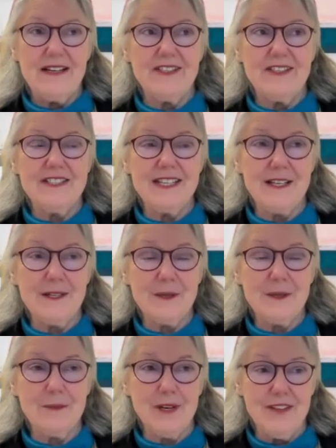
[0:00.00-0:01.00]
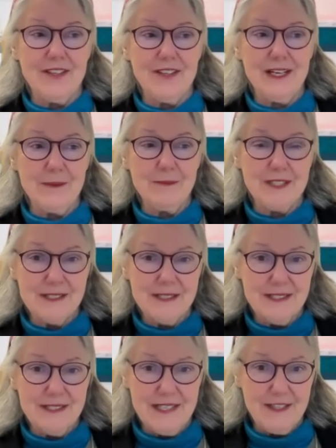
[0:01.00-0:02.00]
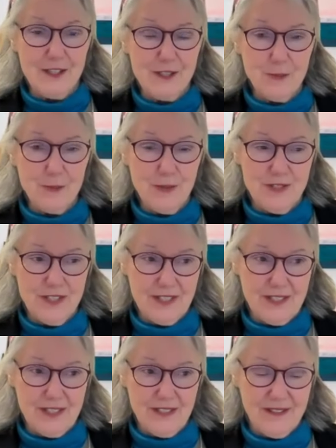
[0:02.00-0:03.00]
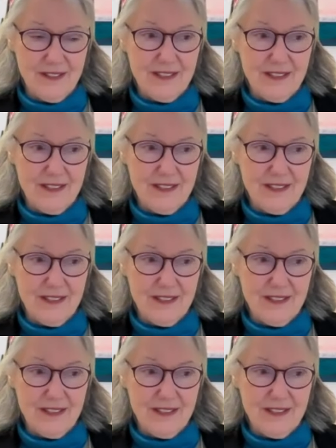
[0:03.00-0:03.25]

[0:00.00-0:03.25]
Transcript: I'm going to take a breath and I'm going to see this person